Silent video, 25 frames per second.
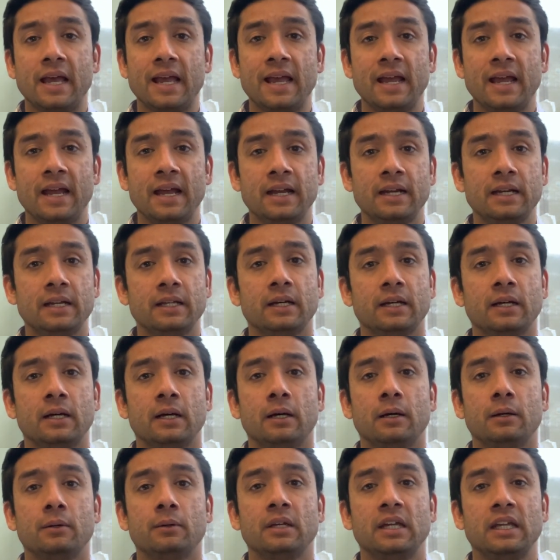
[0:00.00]
and
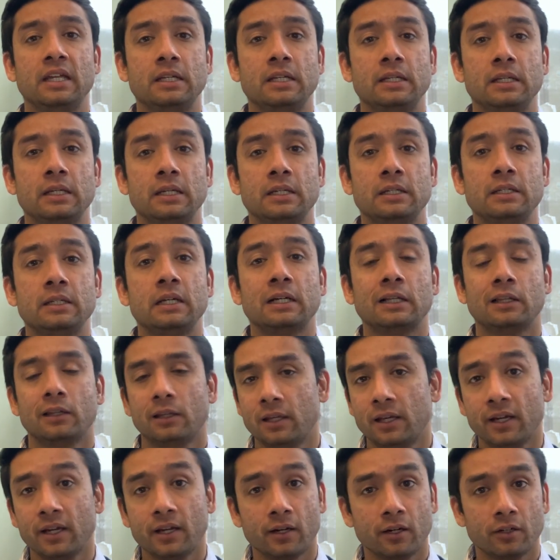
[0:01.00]
uh, it, it
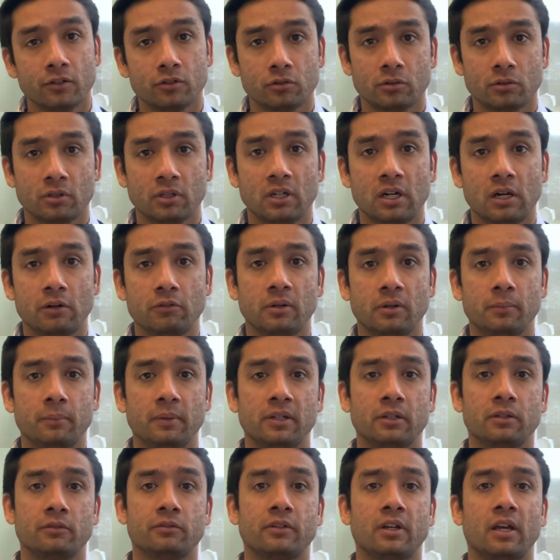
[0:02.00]
declares to the
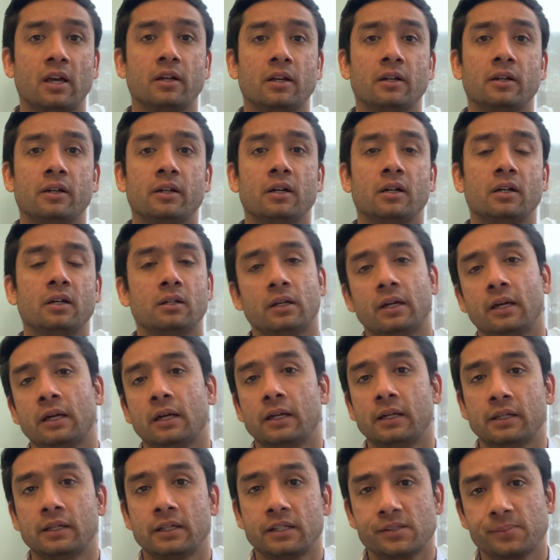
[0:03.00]
government of Canada,
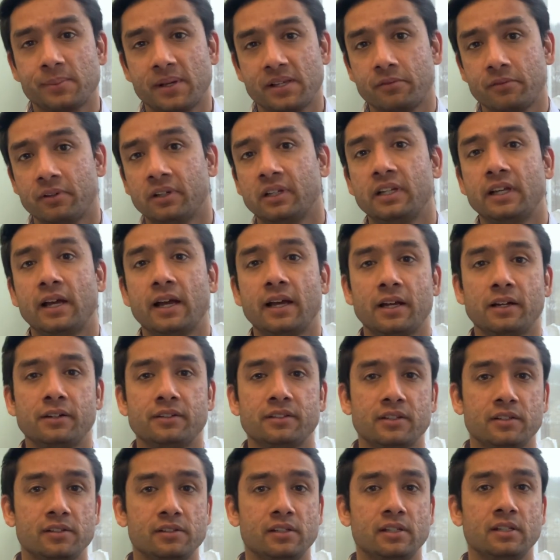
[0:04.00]
uh, specifically
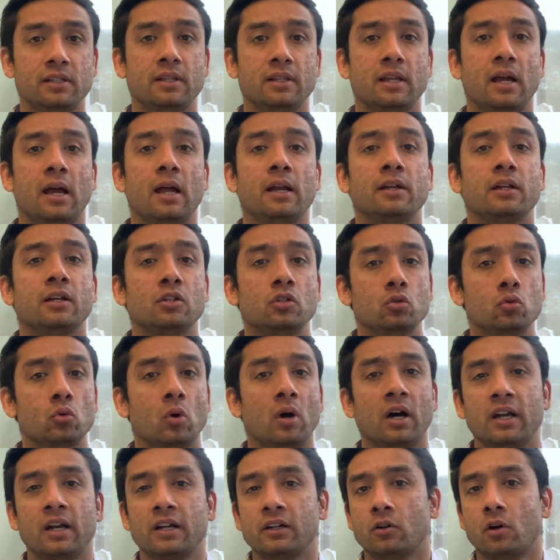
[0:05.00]
IRCC, that
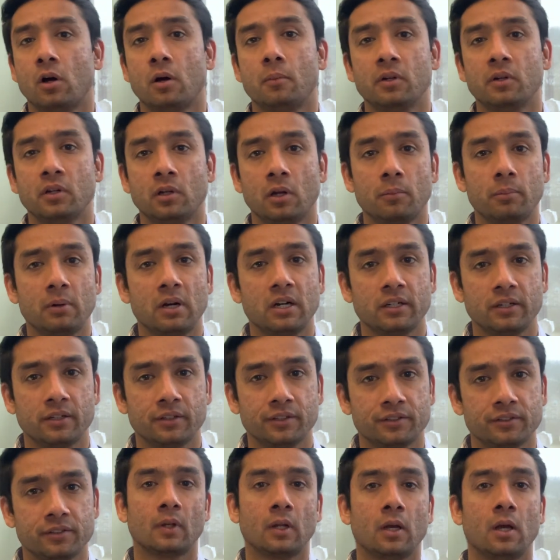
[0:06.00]
you are common law
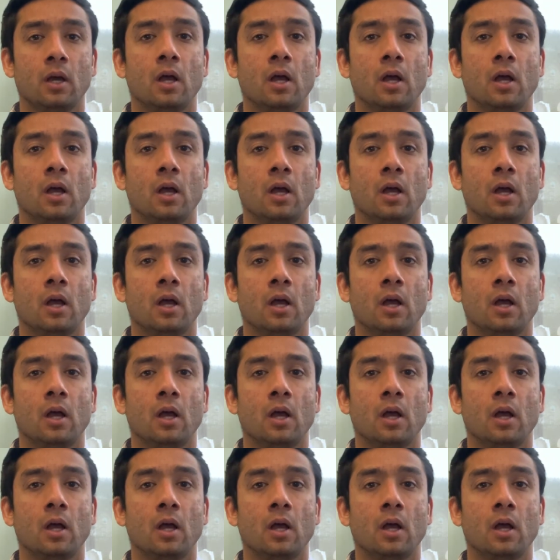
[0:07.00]
partners.